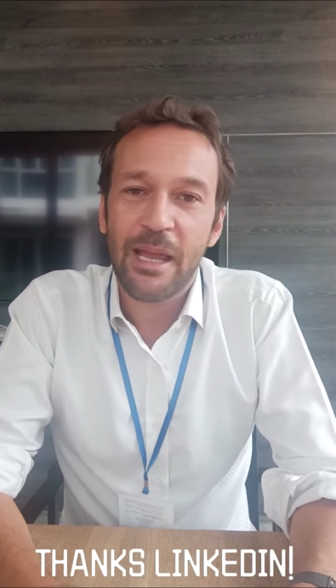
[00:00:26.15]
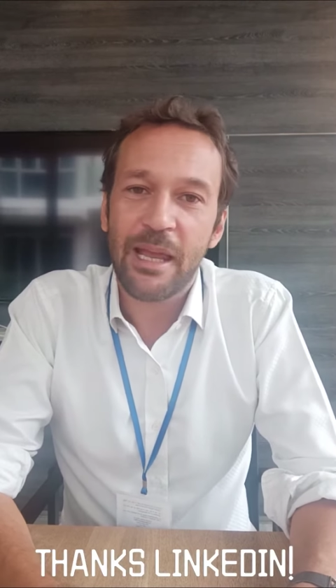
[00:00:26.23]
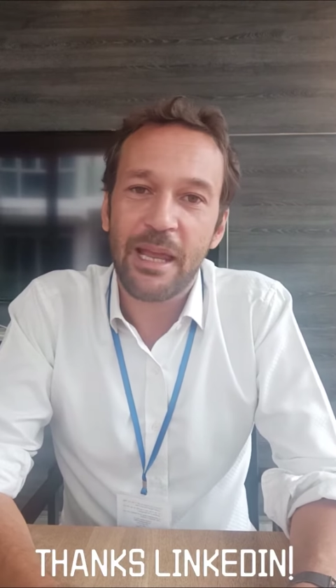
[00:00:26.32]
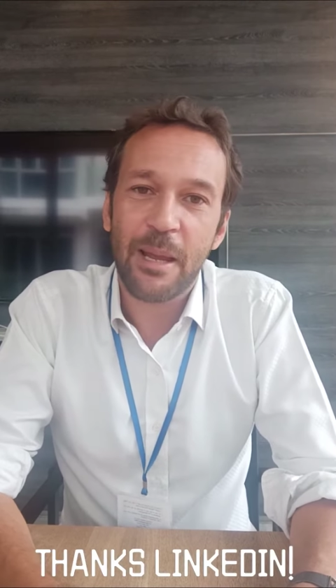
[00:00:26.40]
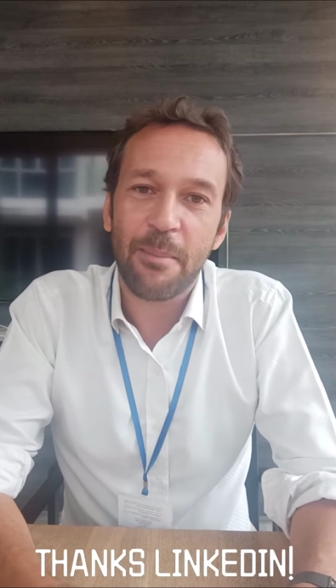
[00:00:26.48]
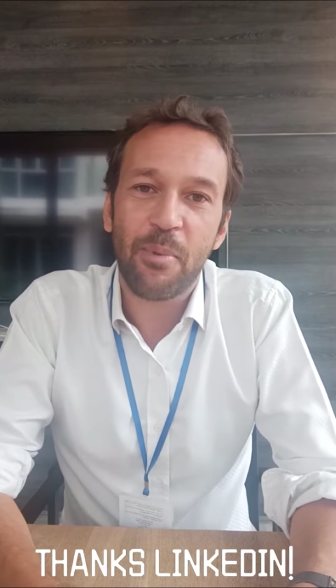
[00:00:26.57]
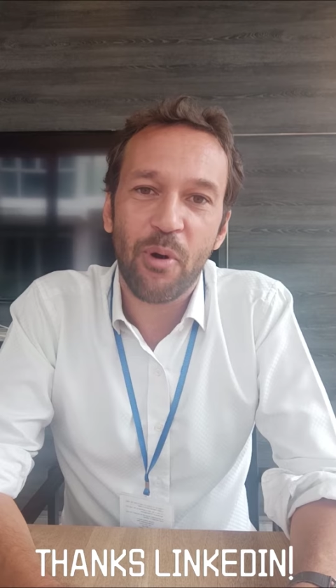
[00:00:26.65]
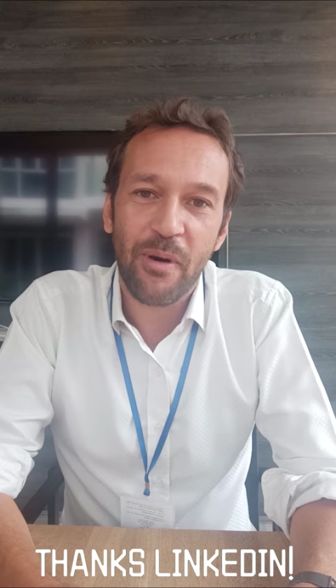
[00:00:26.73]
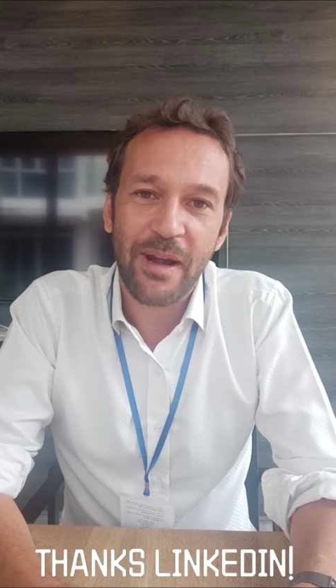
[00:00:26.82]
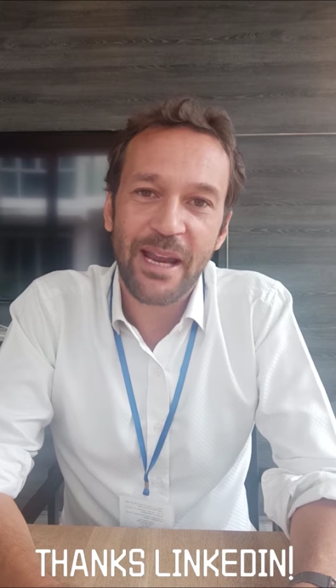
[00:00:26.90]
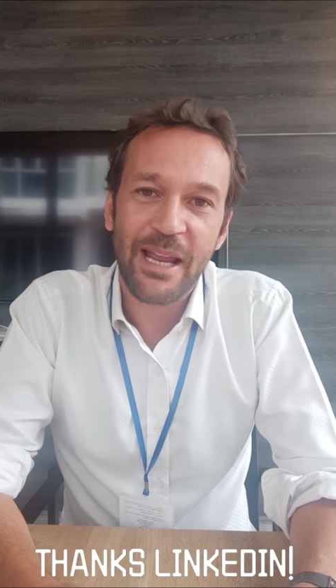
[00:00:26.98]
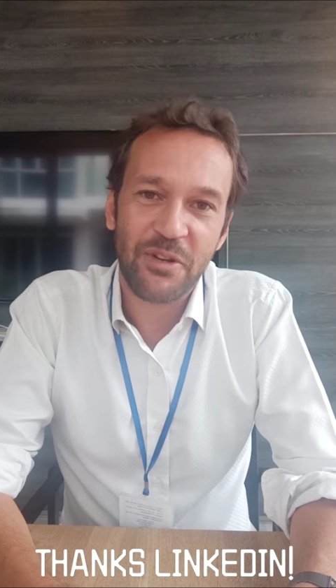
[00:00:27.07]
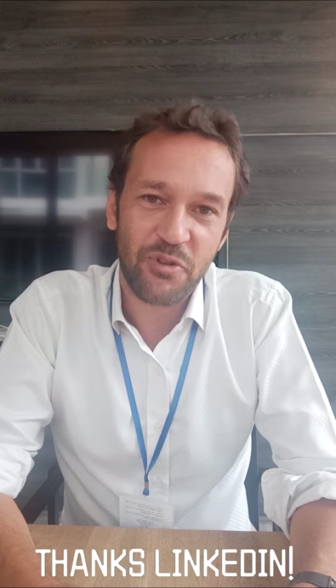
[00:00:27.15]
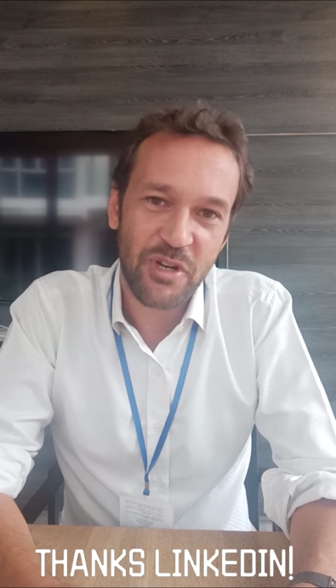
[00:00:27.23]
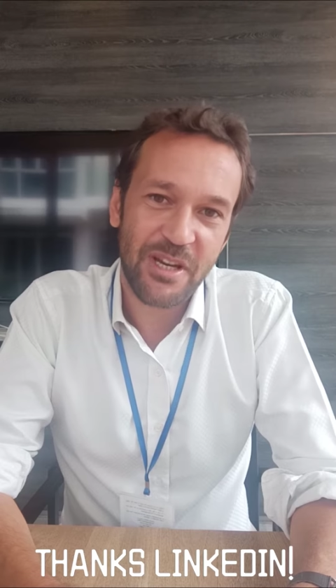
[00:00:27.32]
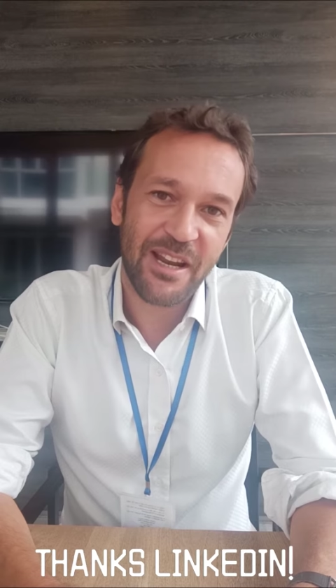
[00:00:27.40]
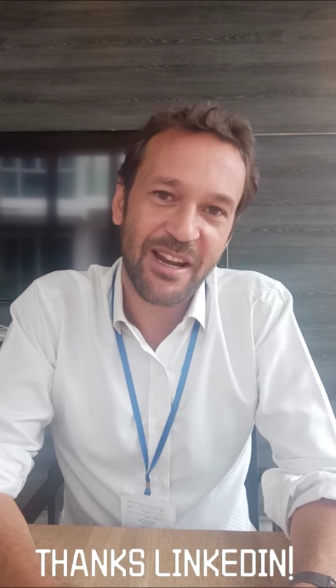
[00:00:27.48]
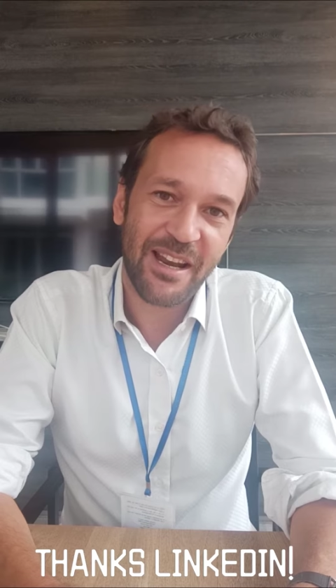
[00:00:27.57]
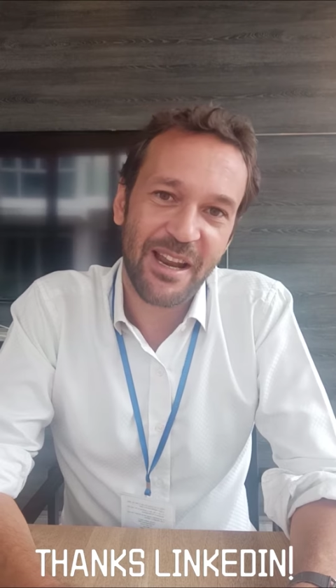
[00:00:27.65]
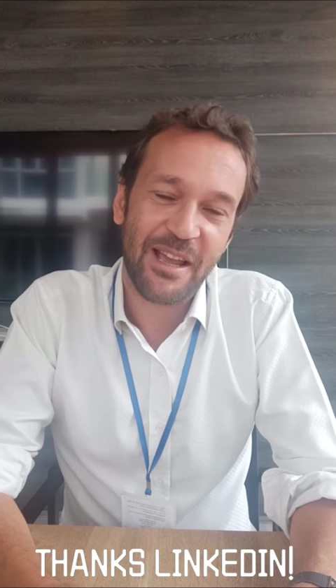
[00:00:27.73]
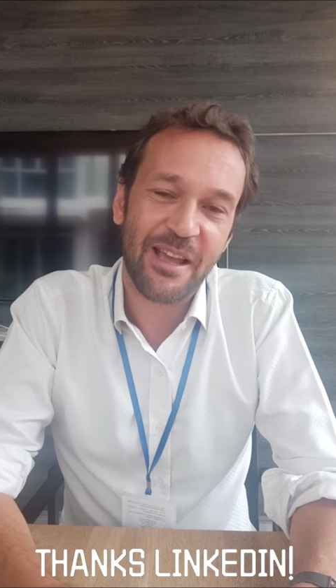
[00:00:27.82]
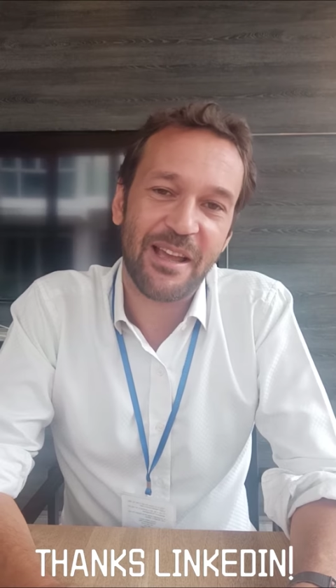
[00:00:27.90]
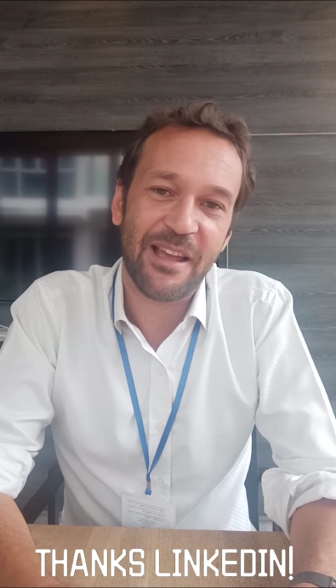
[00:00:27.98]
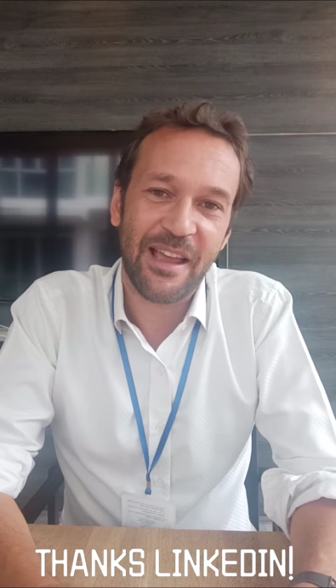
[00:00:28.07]
a boring engineering
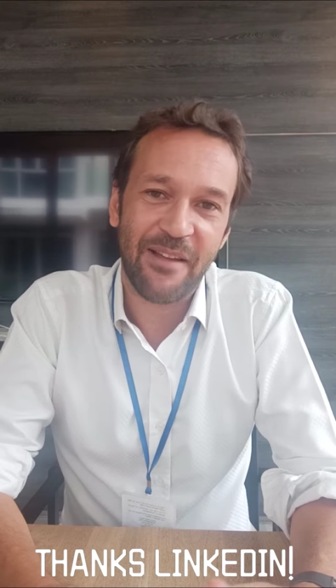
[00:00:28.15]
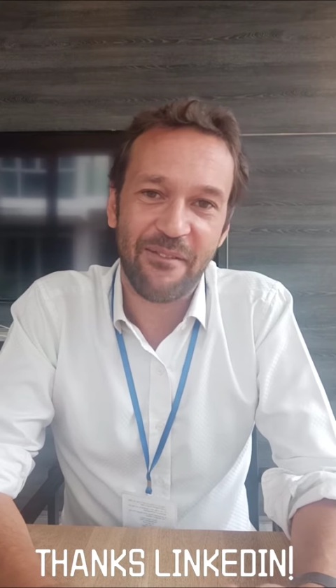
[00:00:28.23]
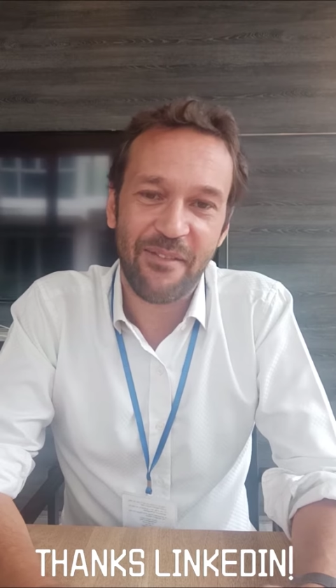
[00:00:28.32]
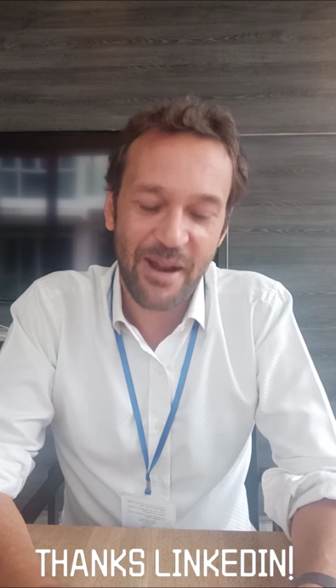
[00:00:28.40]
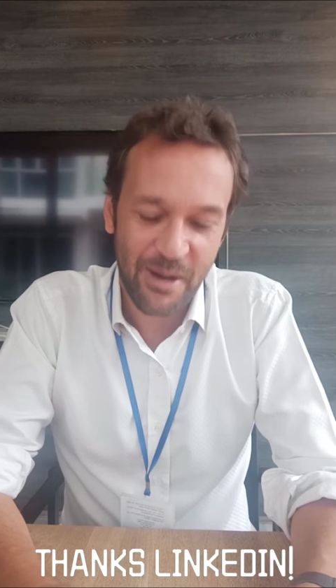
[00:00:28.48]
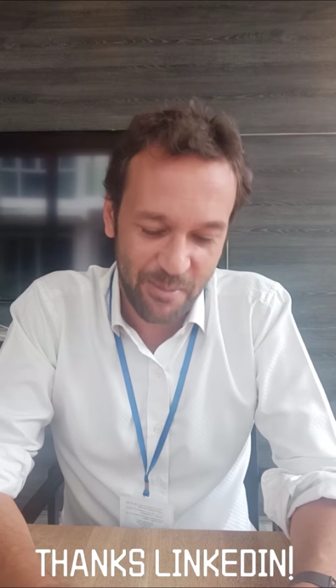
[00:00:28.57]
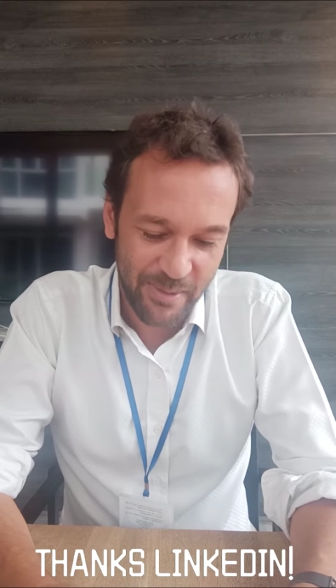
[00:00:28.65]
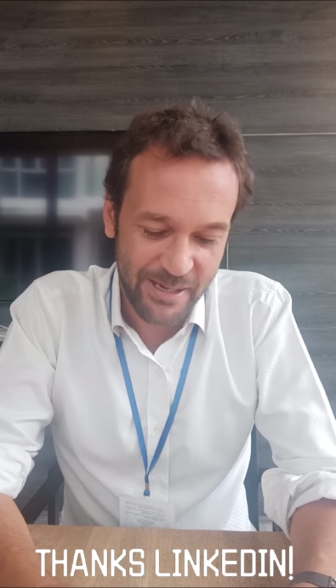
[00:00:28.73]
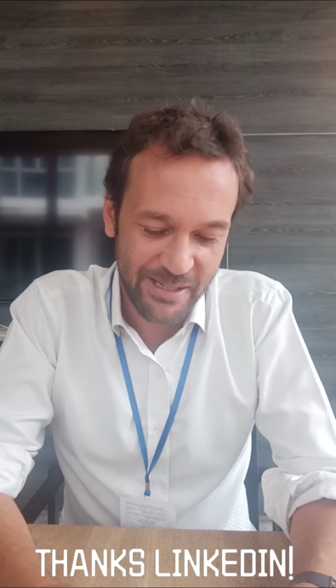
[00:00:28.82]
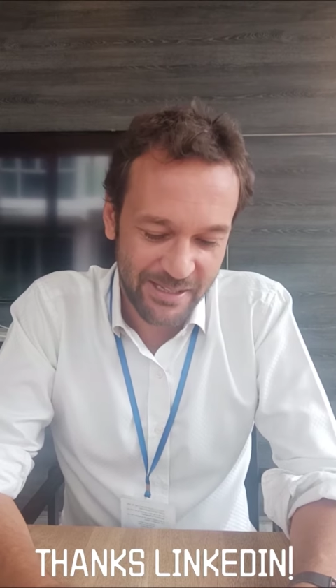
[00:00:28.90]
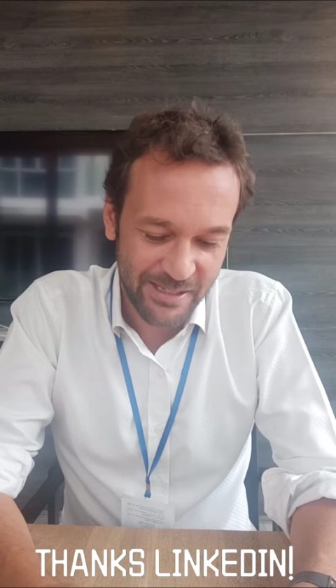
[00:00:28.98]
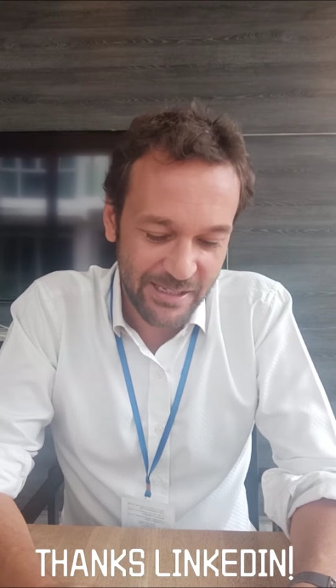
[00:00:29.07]
uh, environment,